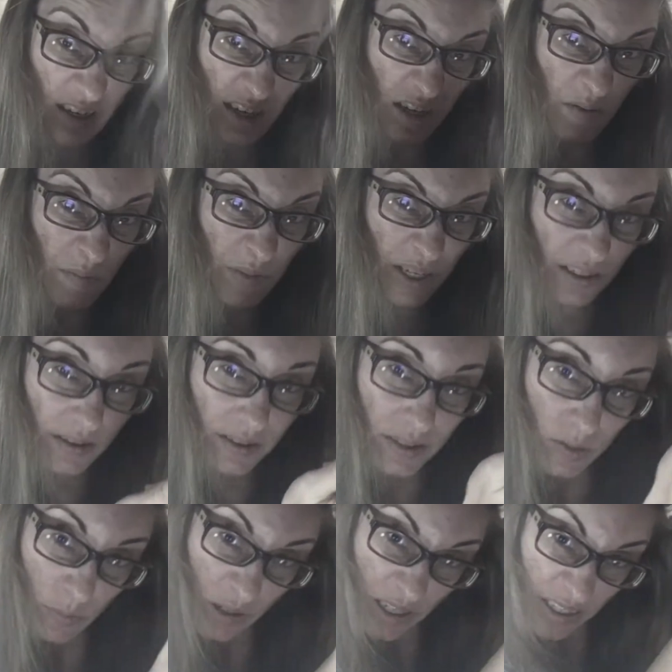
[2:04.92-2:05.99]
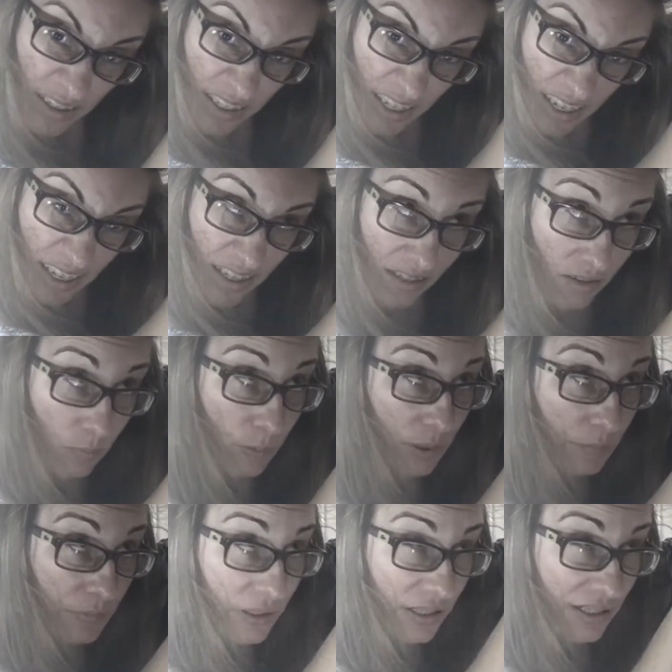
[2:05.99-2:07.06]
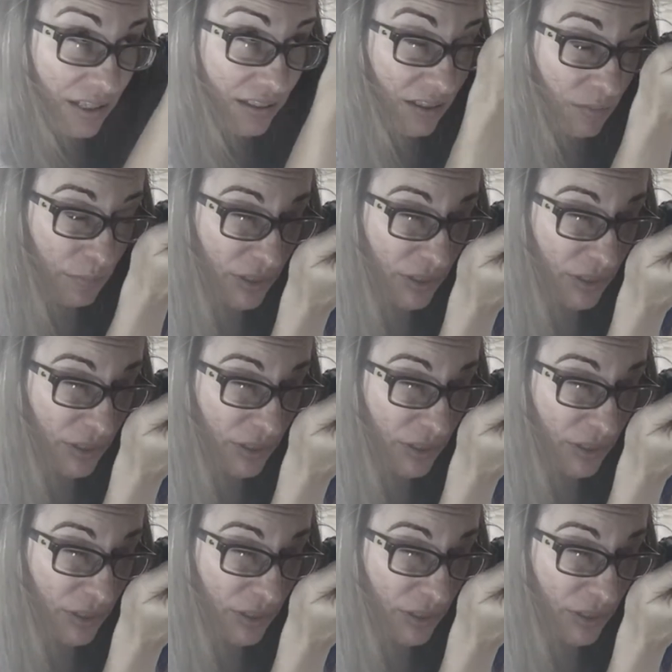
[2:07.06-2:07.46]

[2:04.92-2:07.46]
I'm mainly spraying the ends, but I'm going to get the